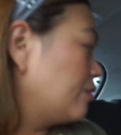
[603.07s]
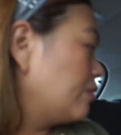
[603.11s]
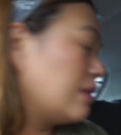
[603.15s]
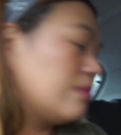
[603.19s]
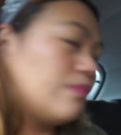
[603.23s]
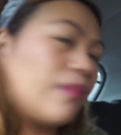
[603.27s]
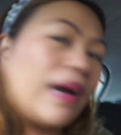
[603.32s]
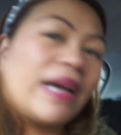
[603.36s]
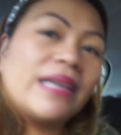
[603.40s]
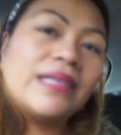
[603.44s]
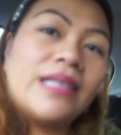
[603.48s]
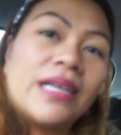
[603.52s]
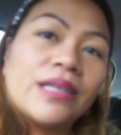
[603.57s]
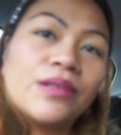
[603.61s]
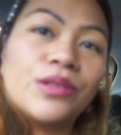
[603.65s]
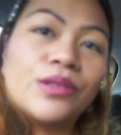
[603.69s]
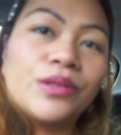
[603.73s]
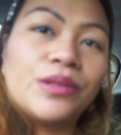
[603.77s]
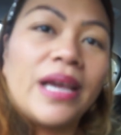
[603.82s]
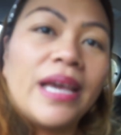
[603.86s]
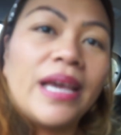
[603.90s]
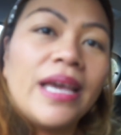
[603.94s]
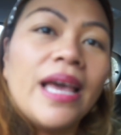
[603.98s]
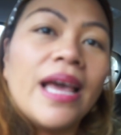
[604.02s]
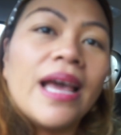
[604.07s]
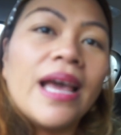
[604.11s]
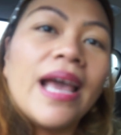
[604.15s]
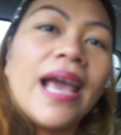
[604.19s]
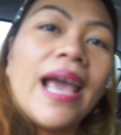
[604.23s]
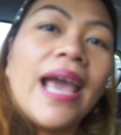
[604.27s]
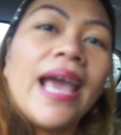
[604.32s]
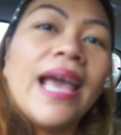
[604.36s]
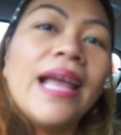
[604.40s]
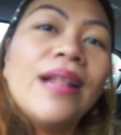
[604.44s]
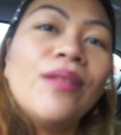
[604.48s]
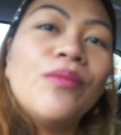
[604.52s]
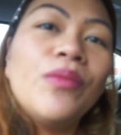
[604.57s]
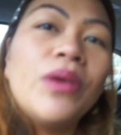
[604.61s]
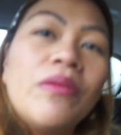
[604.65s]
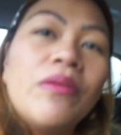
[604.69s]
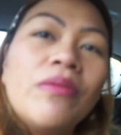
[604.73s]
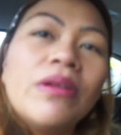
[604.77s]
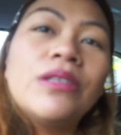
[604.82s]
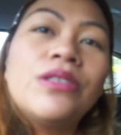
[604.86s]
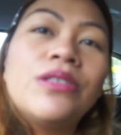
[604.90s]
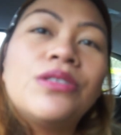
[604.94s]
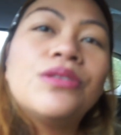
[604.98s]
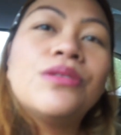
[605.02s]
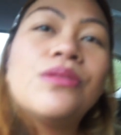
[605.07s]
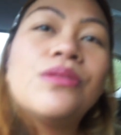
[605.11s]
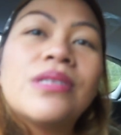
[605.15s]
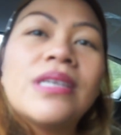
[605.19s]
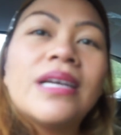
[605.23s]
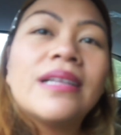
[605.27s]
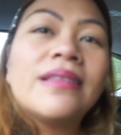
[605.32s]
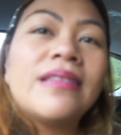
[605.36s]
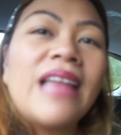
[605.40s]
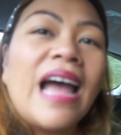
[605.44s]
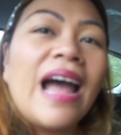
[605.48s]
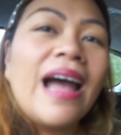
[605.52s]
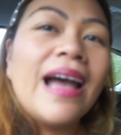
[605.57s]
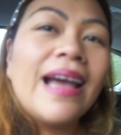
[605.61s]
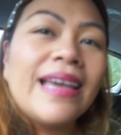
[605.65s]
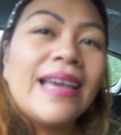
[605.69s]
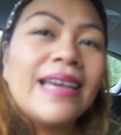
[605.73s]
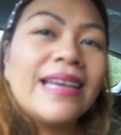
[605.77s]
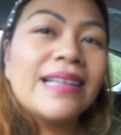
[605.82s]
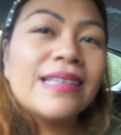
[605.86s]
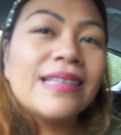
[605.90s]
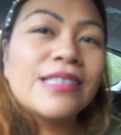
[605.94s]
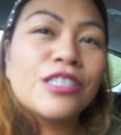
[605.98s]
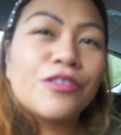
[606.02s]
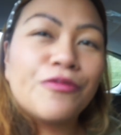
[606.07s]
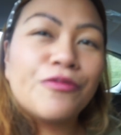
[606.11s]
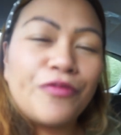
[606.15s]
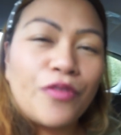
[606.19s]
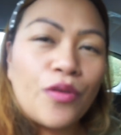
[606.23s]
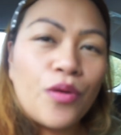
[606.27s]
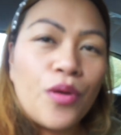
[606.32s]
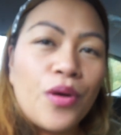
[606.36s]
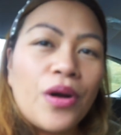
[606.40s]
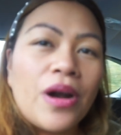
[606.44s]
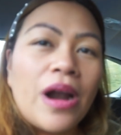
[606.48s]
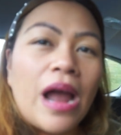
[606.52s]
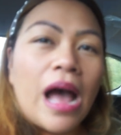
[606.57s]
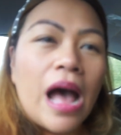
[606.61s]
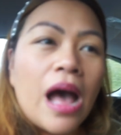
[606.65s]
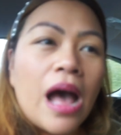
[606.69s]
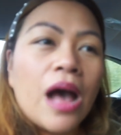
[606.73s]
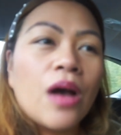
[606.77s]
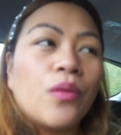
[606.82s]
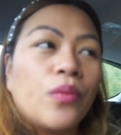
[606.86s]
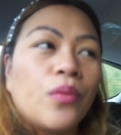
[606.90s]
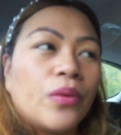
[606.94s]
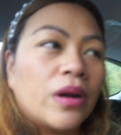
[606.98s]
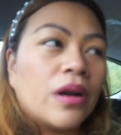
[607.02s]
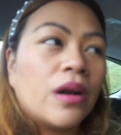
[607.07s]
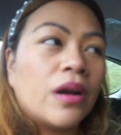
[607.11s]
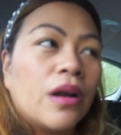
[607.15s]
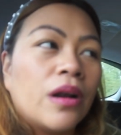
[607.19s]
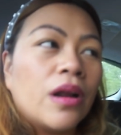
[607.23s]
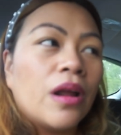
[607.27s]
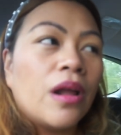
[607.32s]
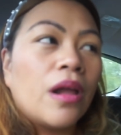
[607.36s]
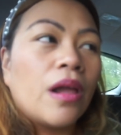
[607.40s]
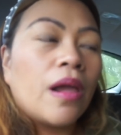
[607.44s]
We'll buy that today, and we will choose a tiles for our